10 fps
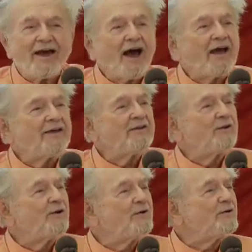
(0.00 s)
I had
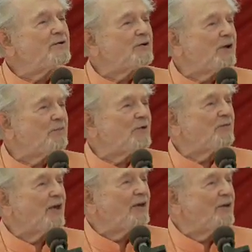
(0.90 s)
long dreamed
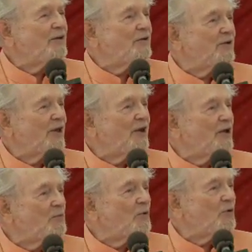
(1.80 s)
of getting
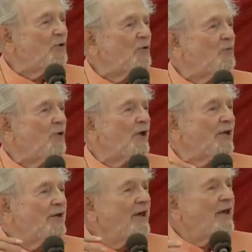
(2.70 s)
a motorhome where I
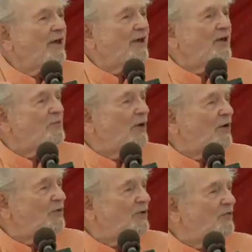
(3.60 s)
could keep my
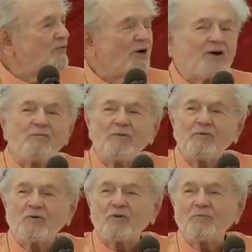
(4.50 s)
own
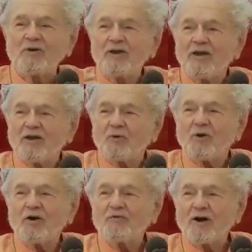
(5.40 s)
environment with me.
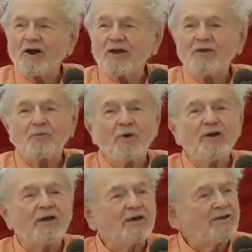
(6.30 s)
Wherever I
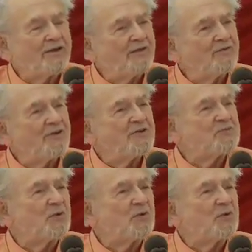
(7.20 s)
went, I could live in this